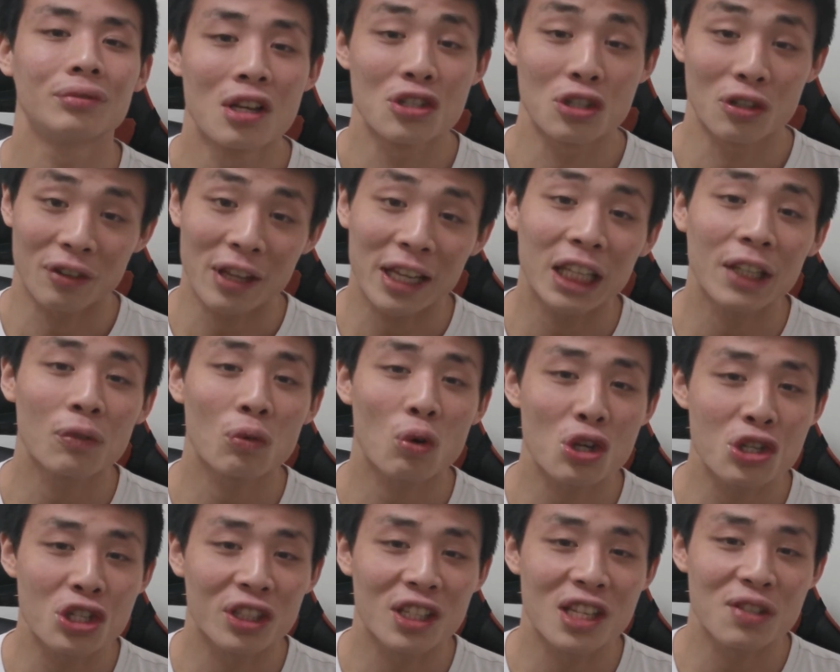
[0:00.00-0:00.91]
So thank you for
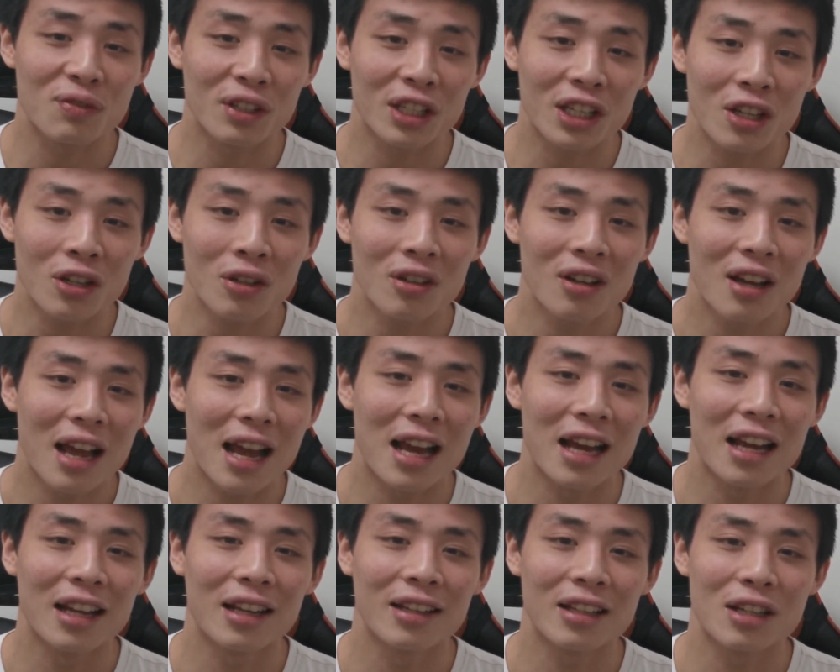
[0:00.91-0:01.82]
watching this video,
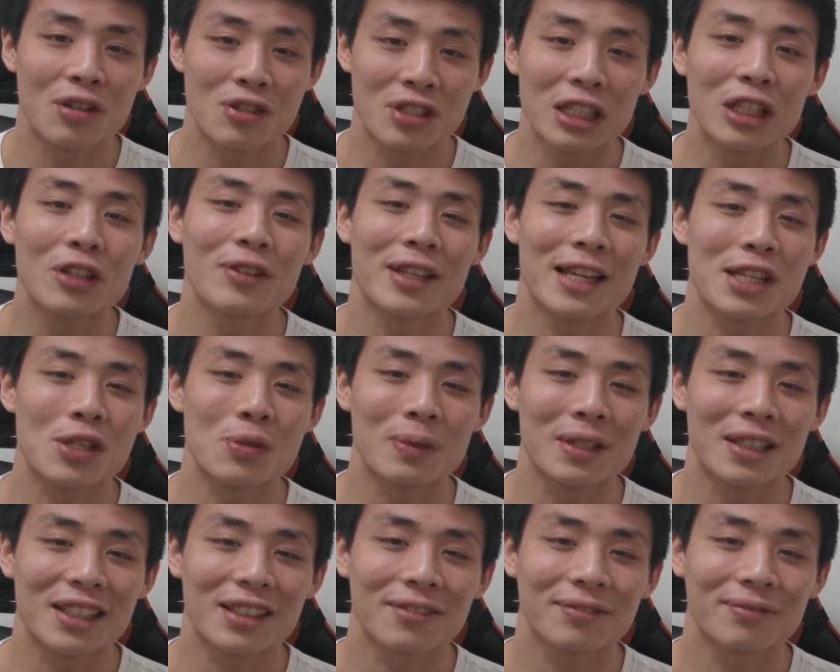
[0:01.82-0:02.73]
and I'll see you next
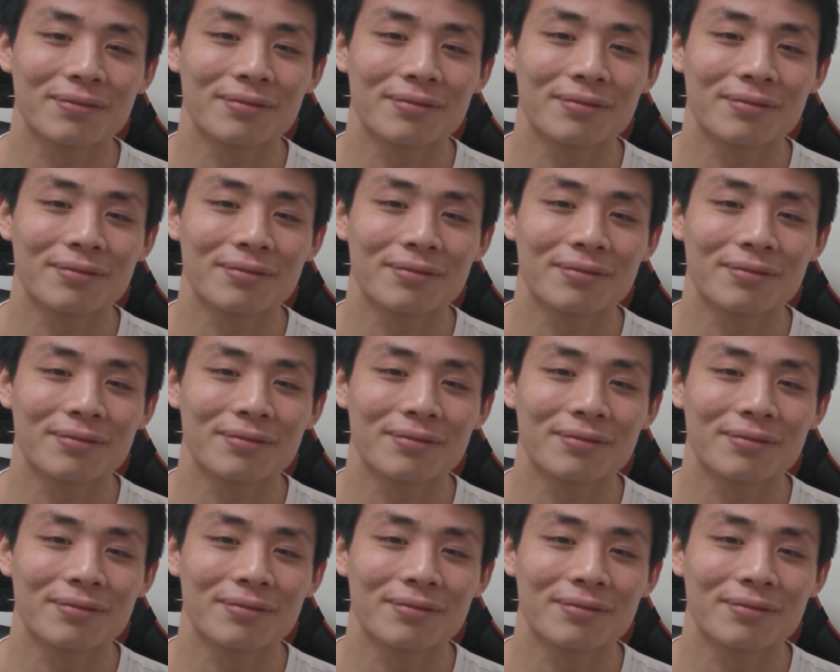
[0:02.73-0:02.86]
week.